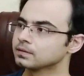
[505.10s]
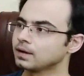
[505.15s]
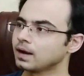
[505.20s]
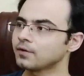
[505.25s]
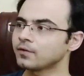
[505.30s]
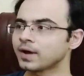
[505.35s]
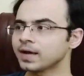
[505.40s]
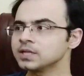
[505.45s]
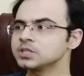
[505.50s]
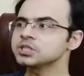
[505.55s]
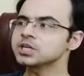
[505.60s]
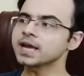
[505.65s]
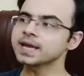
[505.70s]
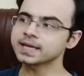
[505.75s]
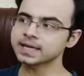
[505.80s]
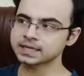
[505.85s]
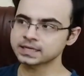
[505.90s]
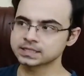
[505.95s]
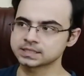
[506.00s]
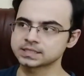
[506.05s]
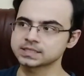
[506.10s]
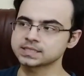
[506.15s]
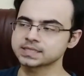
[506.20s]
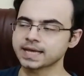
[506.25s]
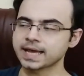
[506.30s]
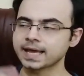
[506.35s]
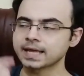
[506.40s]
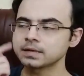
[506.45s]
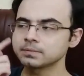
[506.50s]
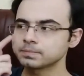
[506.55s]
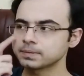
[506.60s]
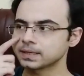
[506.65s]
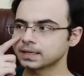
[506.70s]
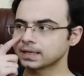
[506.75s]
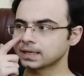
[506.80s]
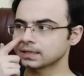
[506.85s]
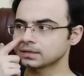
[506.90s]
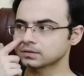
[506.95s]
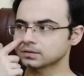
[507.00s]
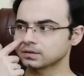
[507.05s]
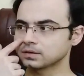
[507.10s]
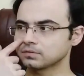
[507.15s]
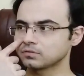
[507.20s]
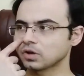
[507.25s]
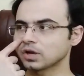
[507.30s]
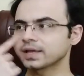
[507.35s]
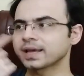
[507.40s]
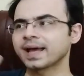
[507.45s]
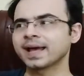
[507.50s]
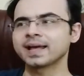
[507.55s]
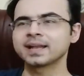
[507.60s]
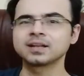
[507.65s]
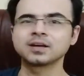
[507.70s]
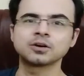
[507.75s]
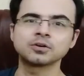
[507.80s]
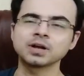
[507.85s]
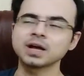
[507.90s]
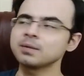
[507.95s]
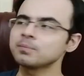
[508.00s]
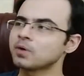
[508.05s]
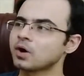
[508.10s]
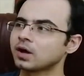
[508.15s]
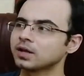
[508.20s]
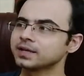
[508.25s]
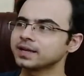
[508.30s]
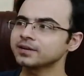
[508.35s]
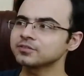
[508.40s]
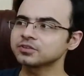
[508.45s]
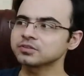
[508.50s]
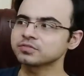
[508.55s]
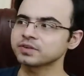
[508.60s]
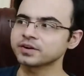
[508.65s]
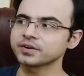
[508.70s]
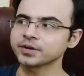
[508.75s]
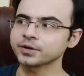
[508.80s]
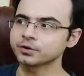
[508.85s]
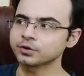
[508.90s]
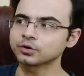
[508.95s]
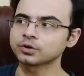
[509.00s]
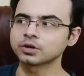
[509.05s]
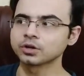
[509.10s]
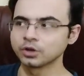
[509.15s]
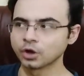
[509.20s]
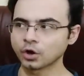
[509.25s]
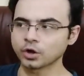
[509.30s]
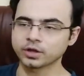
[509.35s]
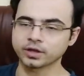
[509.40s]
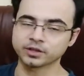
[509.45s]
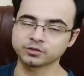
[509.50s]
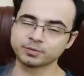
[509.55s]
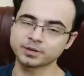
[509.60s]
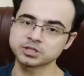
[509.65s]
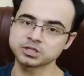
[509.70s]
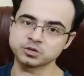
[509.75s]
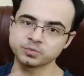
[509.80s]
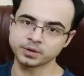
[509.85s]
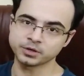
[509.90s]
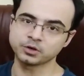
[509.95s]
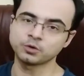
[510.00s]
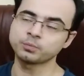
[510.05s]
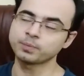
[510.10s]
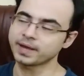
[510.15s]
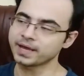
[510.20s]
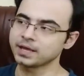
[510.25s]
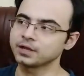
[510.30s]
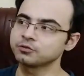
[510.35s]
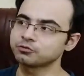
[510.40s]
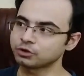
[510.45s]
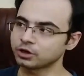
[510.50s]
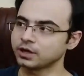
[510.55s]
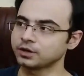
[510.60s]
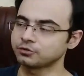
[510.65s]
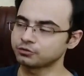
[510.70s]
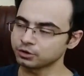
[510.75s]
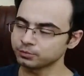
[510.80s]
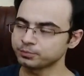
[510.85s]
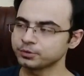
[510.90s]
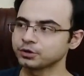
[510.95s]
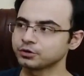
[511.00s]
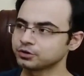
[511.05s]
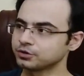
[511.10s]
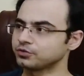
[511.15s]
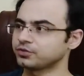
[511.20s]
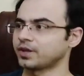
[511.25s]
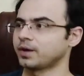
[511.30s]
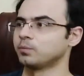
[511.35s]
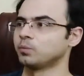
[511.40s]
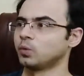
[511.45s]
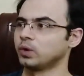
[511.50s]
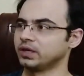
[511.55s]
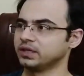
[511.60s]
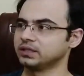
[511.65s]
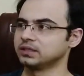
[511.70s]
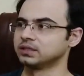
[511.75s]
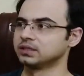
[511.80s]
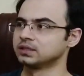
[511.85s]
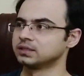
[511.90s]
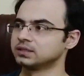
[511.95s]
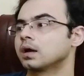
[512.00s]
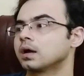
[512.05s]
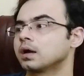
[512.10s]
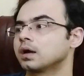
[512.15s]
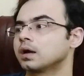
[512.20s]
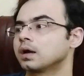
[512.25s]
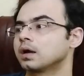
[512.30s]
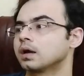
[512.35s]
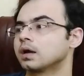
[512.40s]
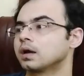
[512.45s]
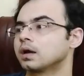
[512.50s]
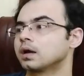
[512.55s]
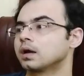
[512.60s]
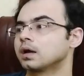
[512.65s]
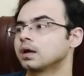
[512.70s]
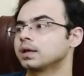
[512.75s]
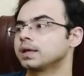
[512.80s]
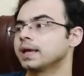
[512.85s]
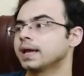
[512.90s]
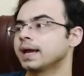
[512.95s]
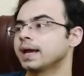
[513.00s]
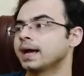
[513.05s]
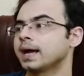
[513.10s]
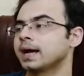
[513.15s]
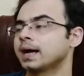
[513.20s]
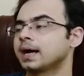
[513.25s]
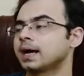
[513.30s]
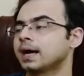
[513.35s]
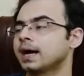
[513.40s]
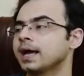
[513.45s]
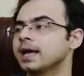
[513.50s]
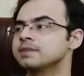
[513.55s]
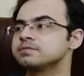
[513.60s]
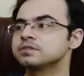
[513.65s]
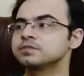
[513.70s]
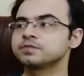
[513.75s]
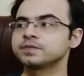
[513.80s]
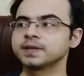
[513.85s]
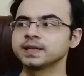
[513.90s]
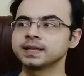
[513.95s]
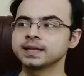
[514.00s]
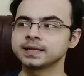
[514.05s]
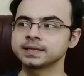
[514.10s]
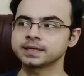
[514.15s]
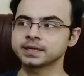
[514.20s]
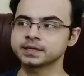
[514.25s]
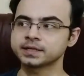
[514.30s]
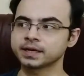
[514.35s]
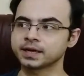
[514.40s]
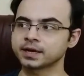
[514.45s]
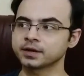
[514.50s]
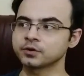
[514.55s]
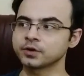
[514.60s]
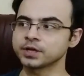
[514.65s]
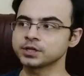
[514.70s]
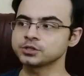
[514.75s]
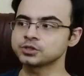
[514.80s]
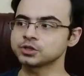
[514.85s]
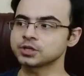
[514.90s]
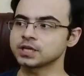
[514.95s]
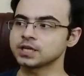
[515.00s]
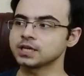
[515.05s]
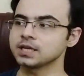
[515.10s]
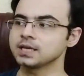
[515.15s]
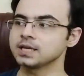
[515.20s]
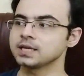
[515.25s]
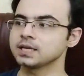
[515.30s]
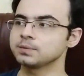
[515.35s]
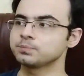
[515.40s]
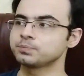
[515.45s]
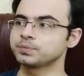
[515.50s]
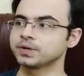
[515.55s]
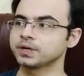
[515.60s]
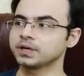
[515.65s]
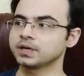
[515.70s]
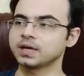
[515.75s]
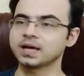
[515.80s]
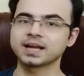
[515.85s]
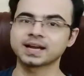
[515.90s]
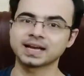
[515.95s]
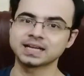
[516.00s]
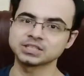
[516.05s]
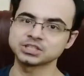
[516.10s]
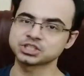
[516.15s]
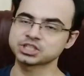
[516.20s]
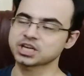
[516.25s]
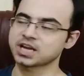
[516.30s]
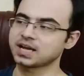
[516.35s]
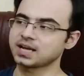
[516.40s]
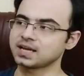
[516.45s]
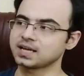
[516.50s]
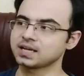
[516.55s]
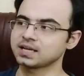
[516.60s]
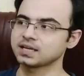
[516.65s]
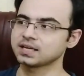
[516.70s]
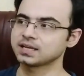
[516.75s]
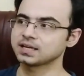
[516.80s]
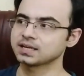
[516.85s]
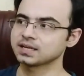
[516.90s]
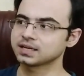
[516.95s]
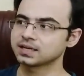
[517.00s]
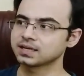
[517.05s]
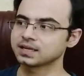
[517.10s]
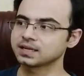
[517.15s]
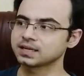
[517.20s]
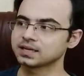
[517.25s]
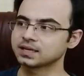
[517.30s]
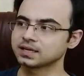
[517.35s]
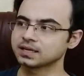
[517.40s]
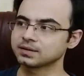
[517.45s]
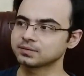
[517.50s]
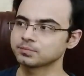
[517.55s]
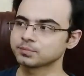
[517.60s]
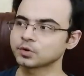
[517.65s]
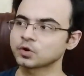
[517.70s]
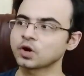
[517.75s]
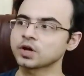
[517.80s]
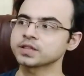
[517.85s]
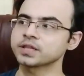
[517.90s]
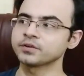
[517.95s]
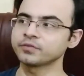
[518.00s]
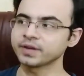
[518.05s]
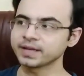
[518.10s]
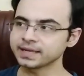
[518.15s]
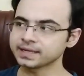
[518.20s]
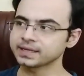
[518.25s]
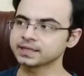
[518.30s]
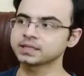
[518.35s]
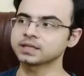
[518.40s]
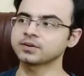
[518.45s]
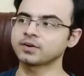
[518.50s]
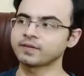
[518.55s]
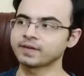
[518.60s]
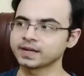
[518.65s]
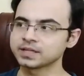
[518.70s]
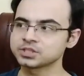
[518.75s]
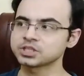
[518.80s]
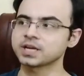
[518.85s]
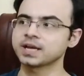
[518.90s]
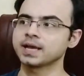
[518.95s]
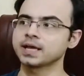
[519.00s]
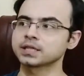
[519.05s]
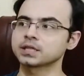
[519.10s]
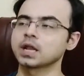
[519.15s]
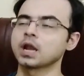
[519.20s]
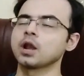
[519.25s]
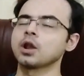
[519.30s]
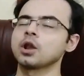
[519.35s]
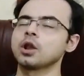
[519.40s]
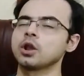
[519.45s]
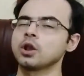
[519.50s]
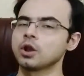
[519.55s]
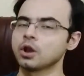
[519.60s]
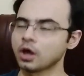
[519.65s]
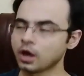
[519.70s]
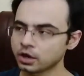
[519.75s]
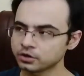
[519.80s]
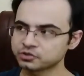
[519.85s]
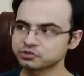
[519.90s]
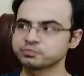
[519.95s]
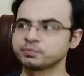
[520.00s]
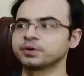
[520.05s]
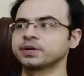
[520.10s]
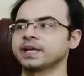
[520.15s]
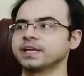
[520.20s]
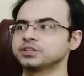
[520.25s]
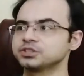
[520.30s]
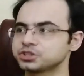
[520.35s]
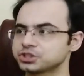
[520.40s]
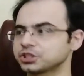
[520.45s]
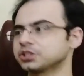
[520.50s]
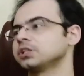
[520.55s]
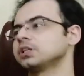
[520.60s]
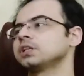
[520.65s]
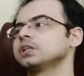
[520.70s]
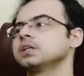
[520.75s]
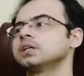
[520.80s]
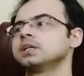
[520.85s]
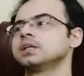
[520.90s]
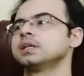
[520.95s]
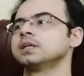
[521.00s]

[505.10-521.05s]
Arantxa, I can understand, but Volcano, come on, that's a very good look, especially when you're paying a tribute to someone. Yeah, I have a feeling that they're going to keep Arantxa. Because I really think that Arantxa has a lot of potential,